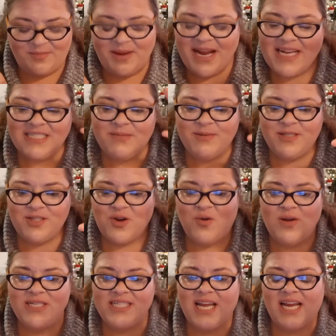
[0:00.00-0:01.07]
My husband's
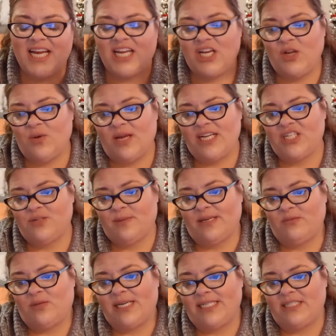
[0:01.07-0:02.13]
always like, can you itch my
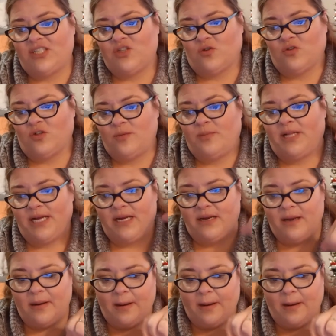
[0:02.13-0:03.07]
right shoulder blade?